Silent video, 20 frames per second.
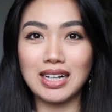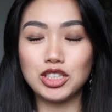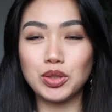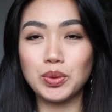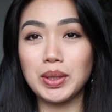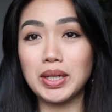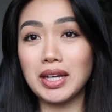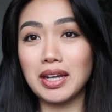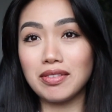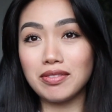
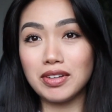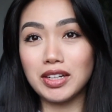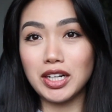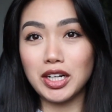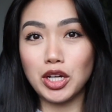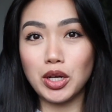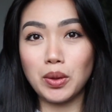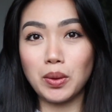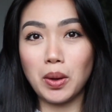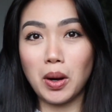doing a
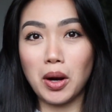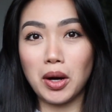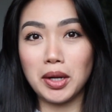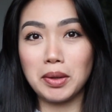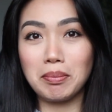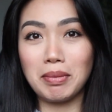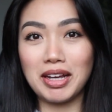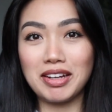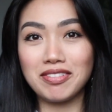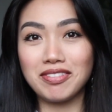video
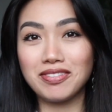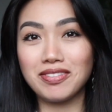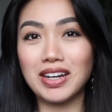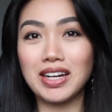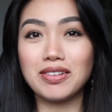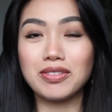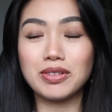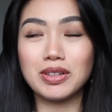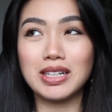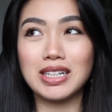on my
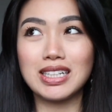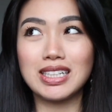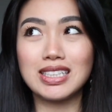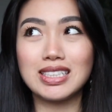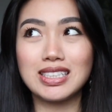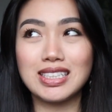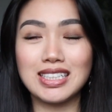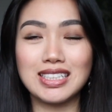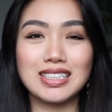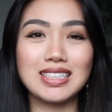
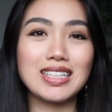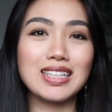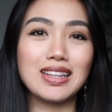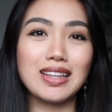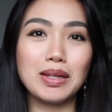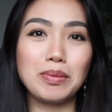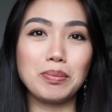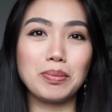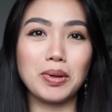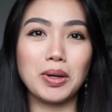favorite tinted
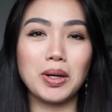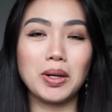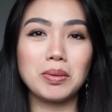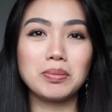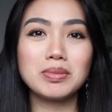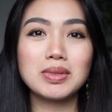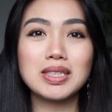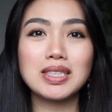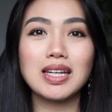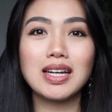lip
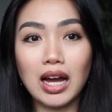balms.